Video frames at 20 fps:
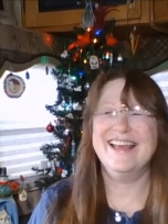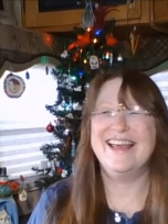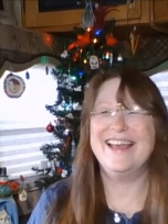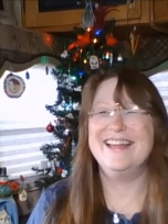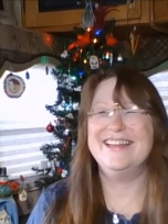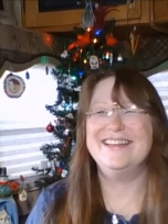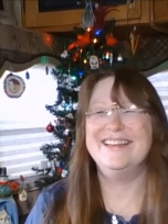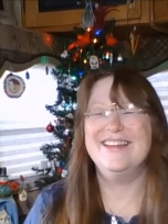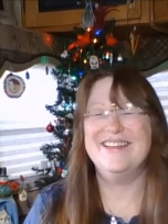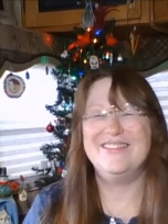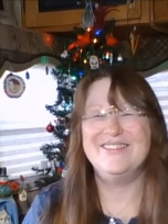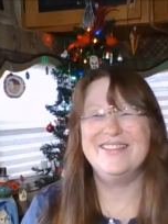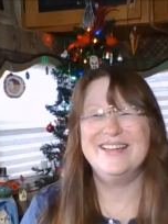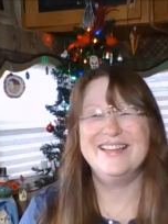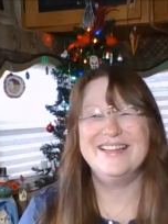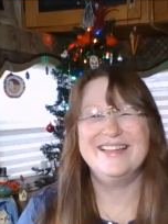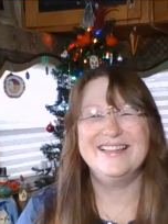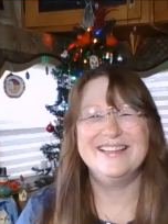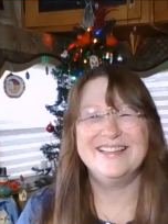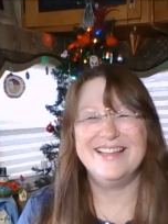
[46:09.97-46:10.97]
And
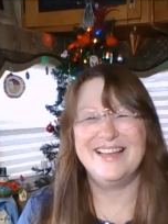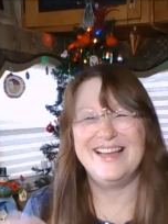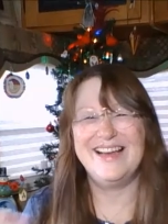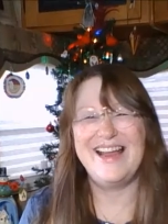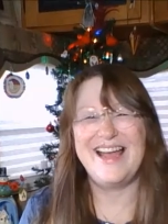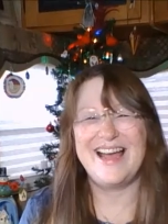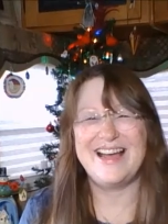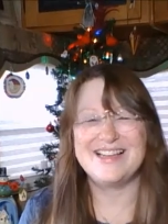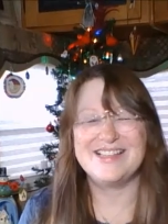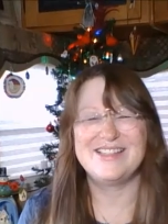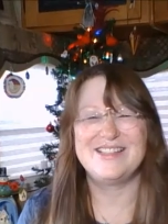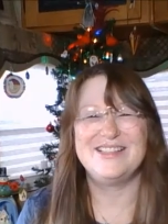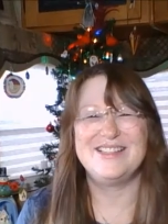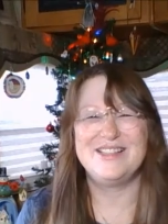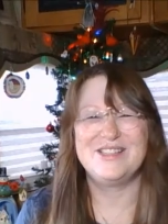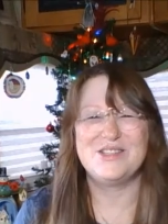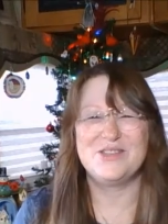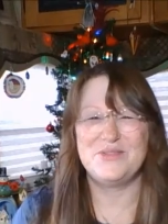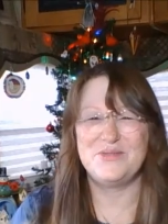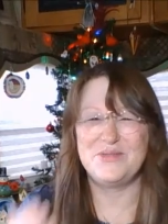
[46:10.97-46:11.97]
knowing that Ashley
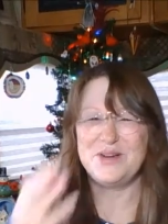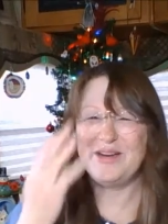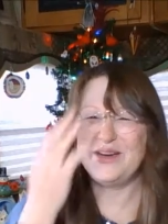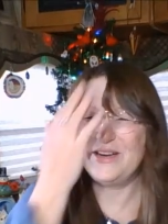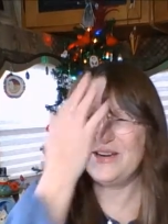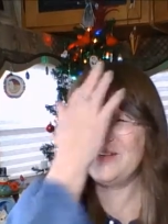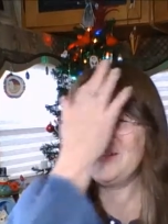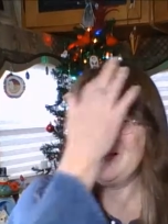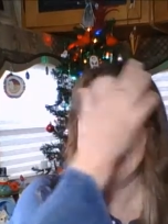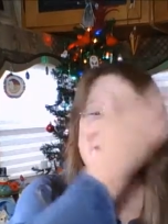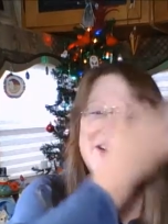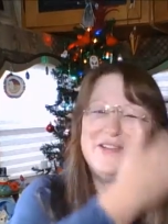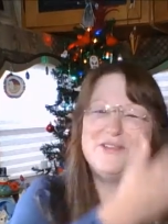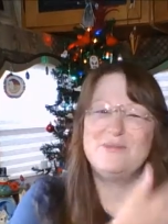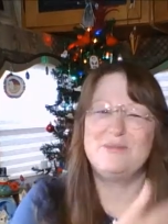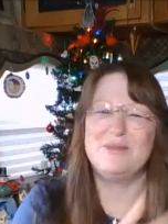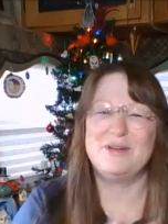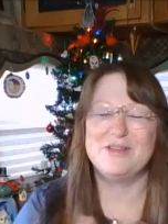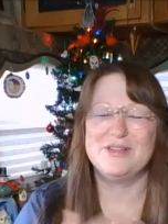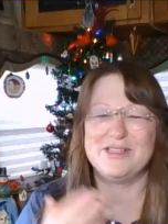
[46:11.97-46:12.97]
is a very
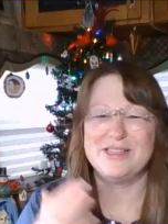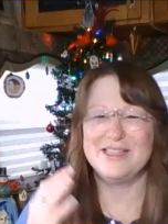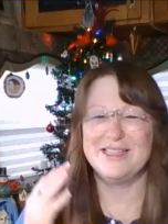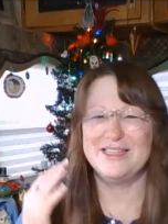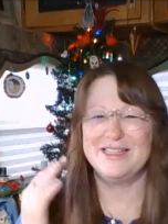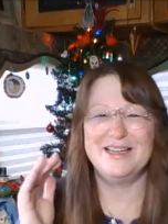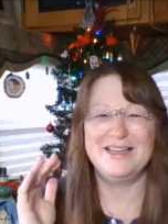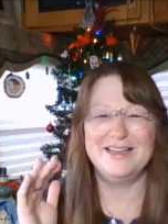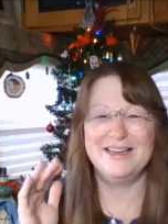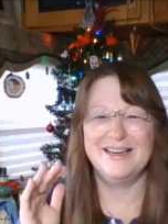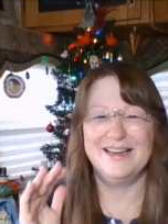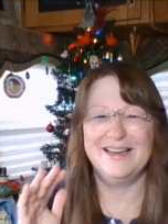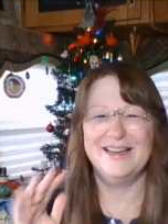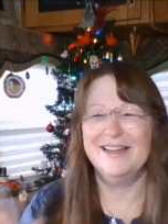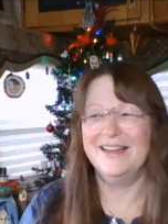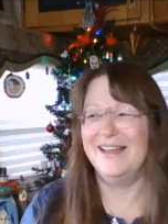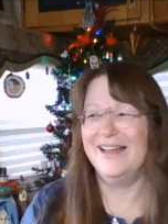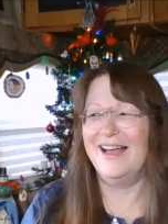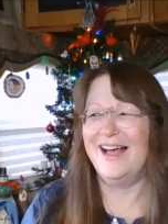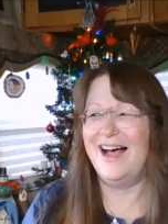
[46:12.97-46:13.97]
creative person,
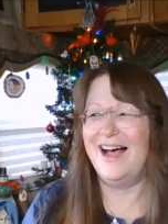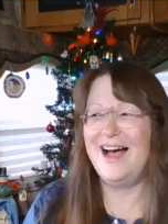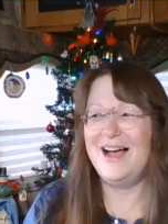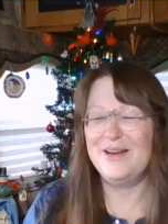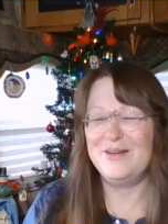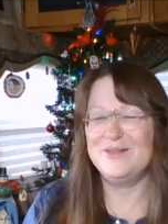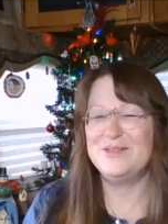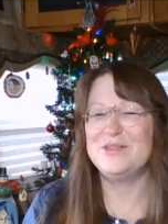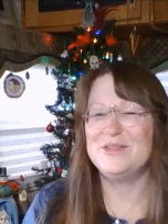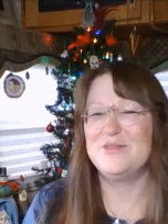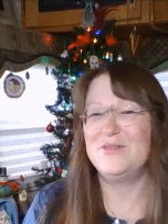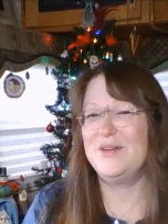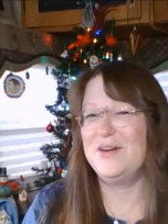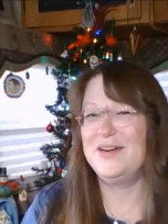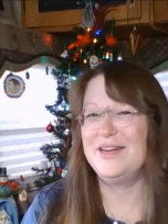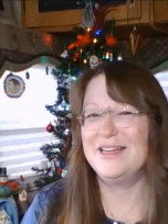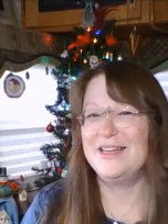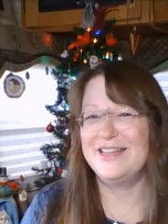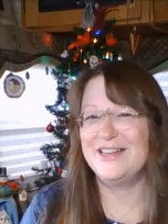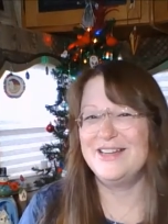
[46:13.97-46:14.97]
I was
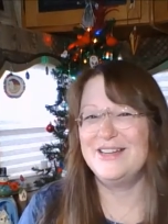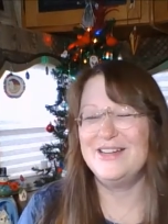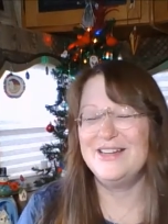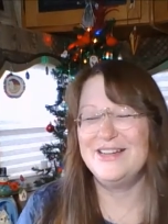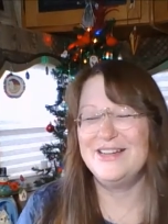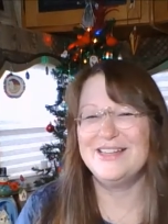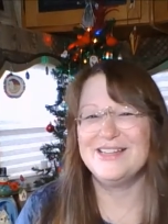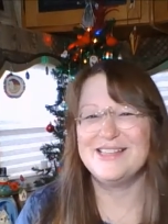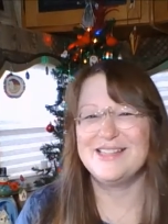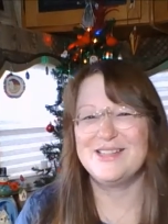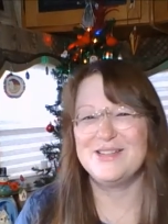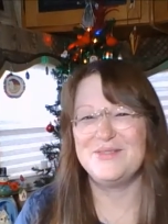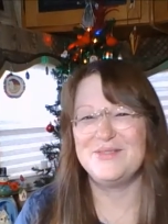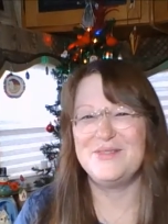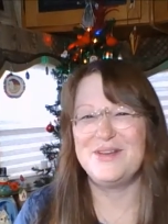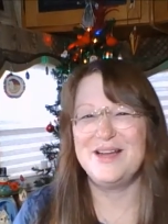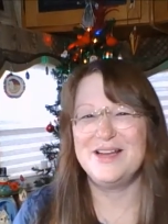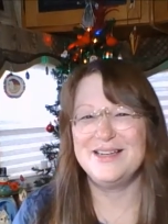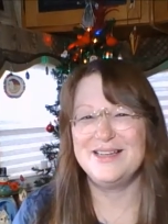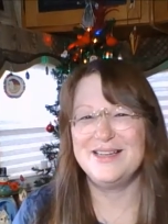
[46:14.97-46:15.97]
very curious to
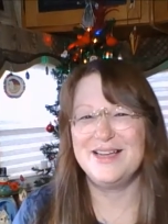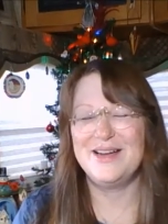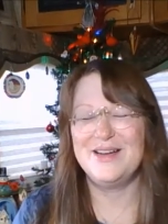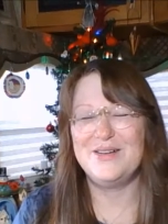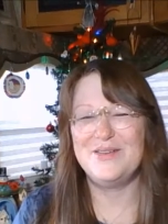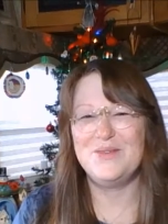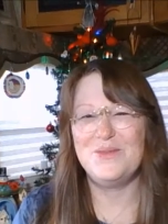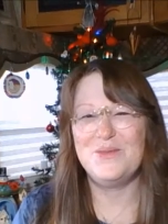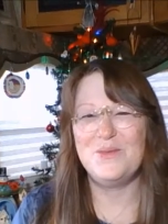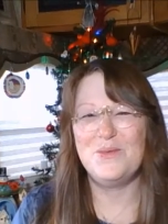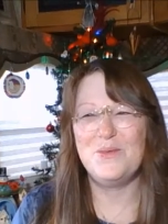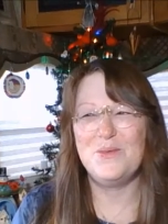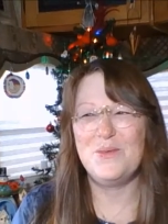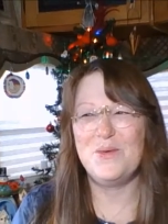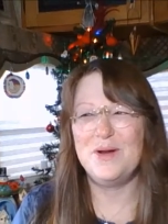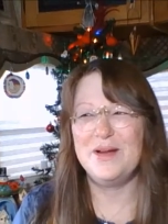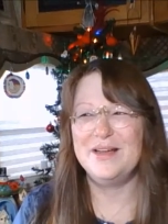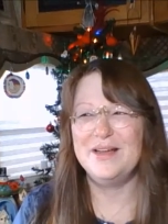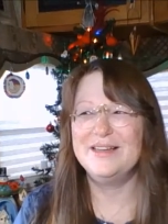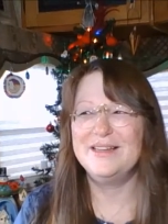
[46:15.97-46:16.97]
find out
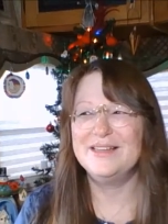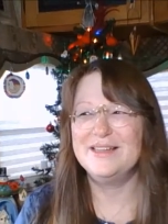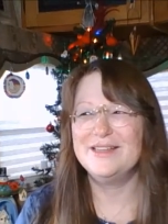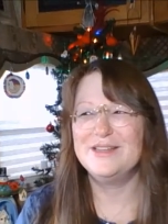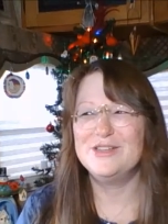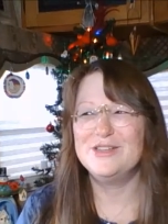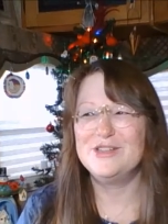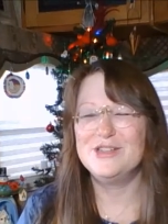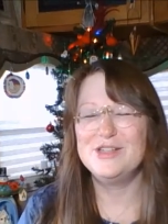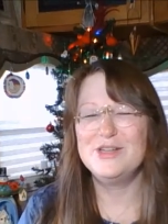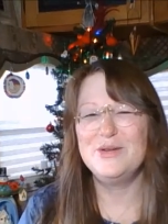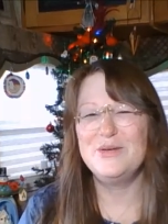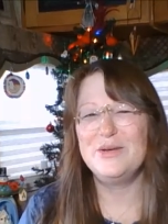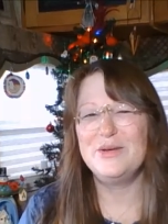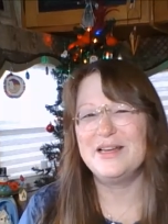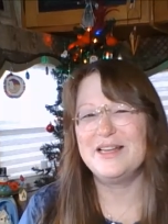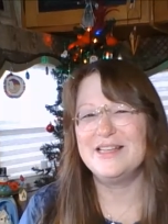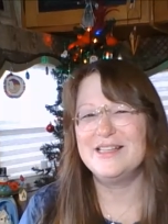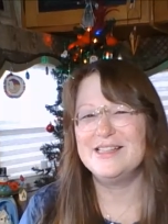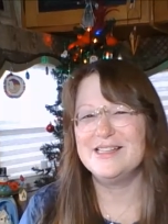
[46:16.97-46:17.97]
what she
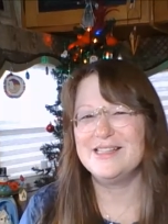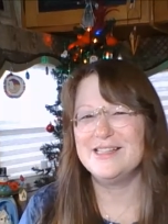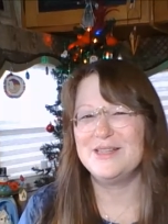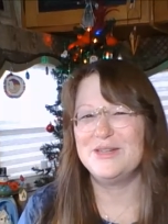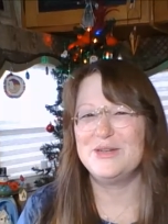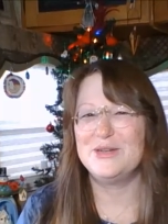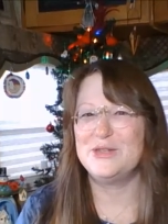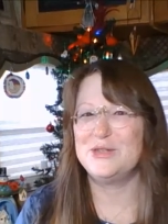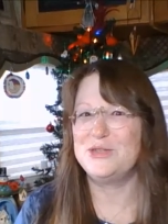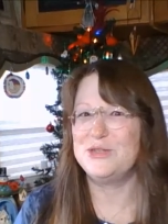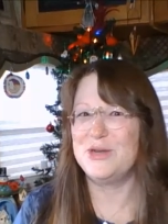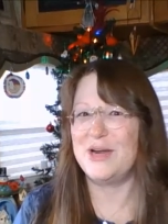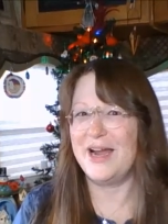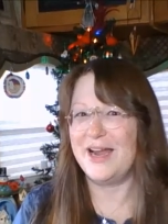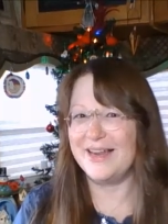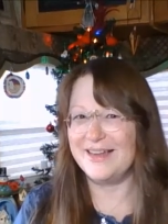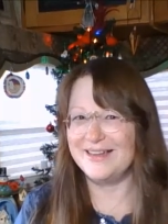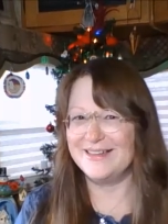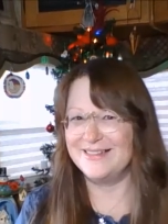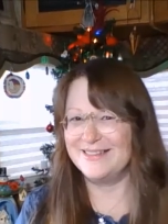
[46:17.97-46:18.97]
would consider
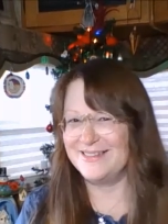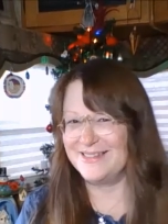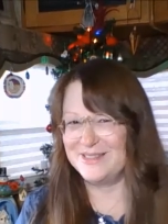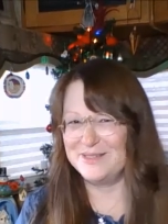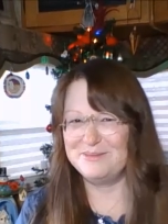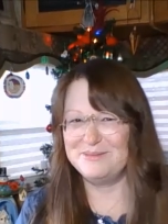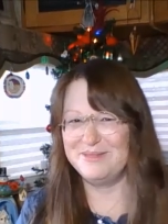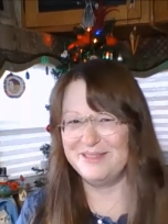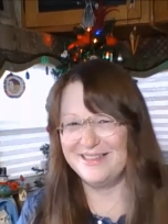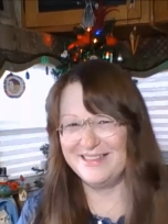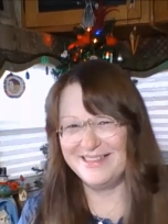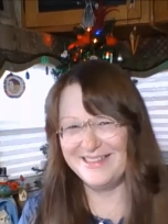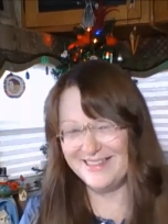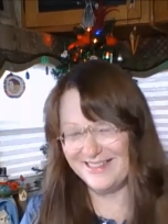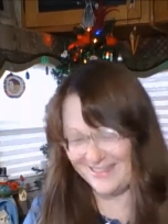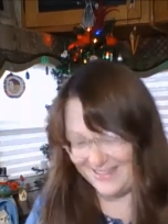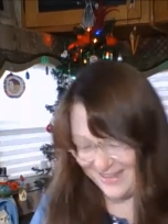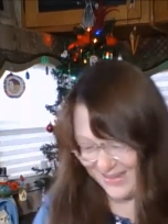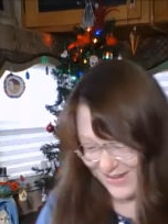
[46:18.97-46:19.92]
dragon to be.